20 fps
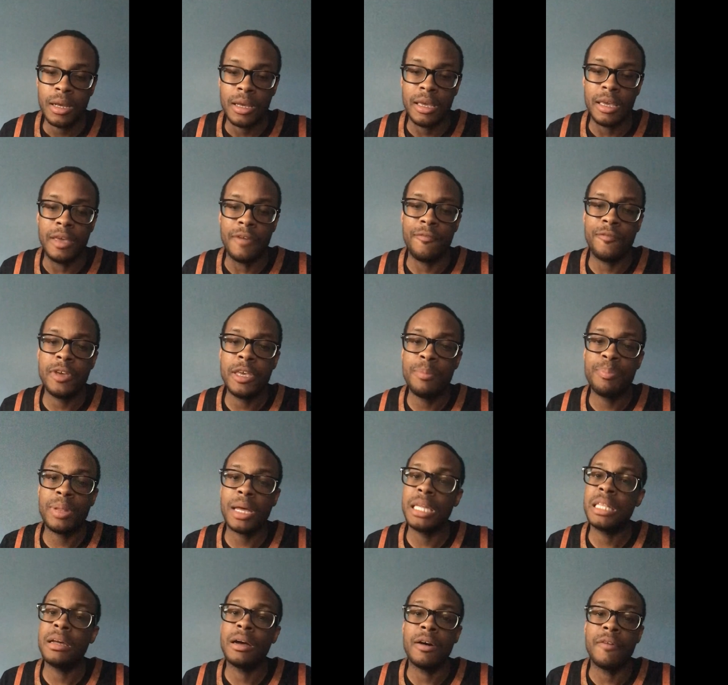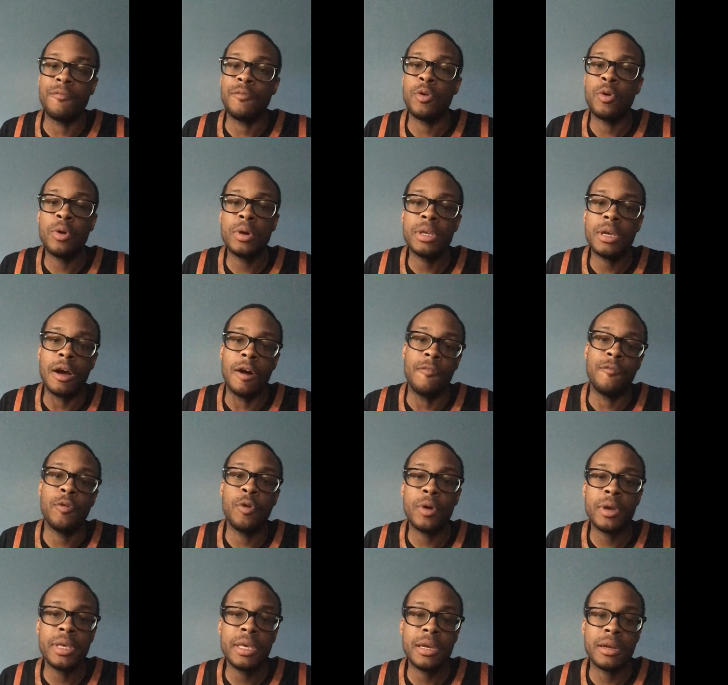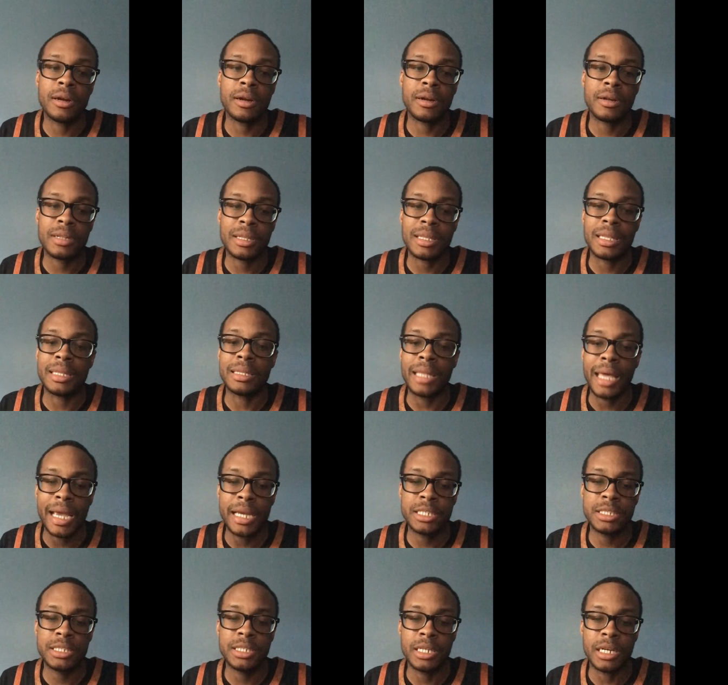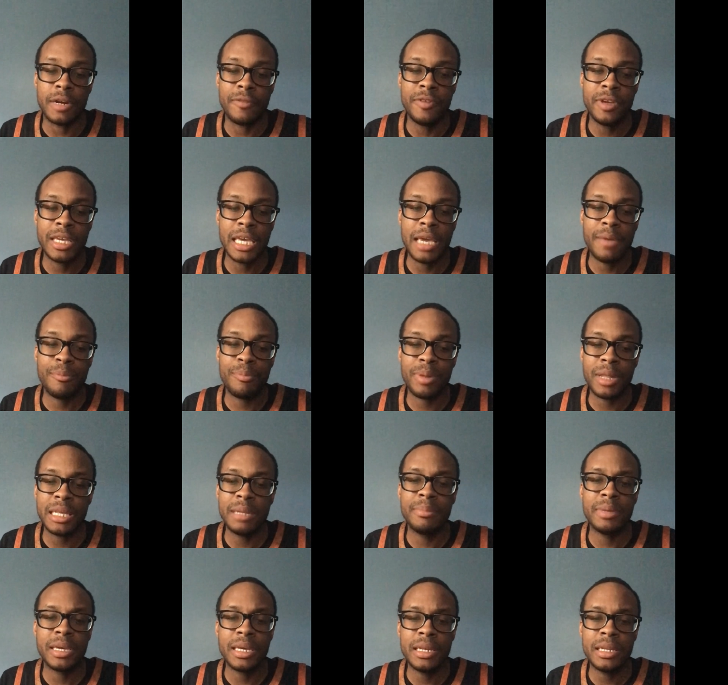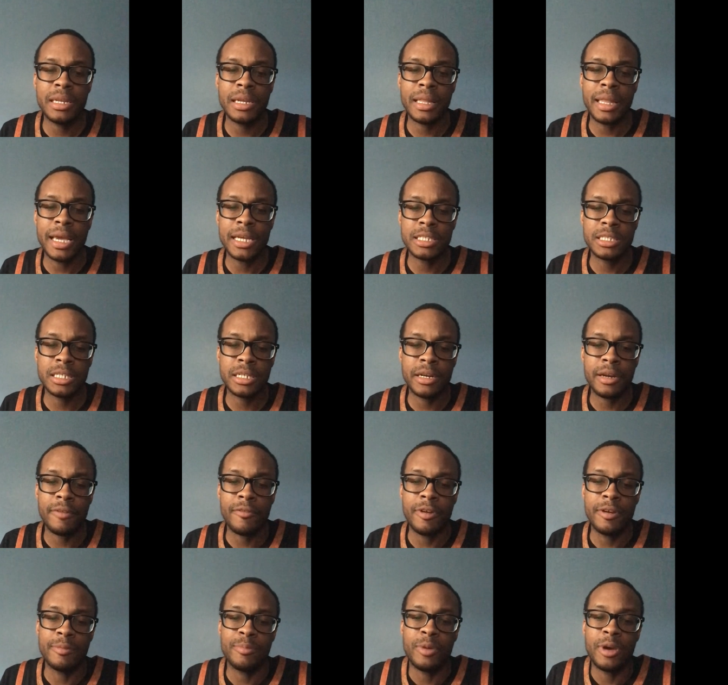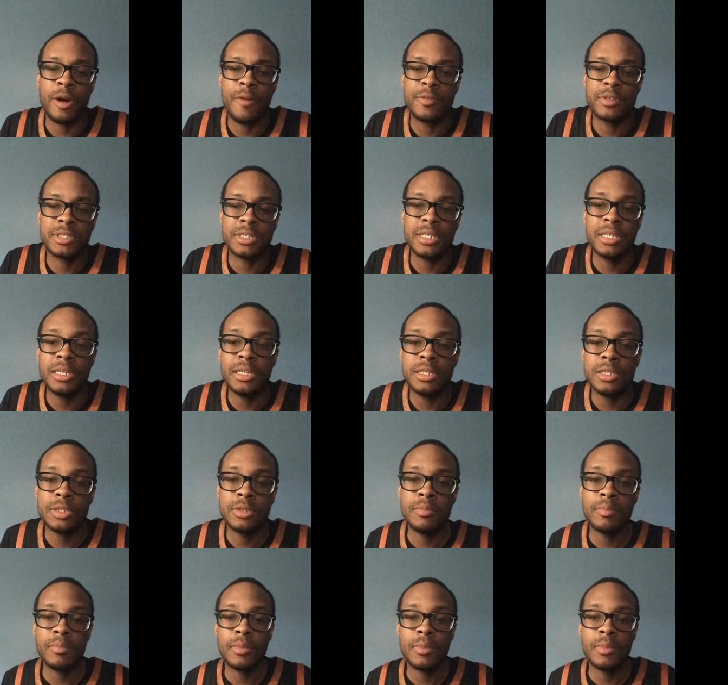if he played a full year last year, if he played in the beginning of the year last year, we played overseas,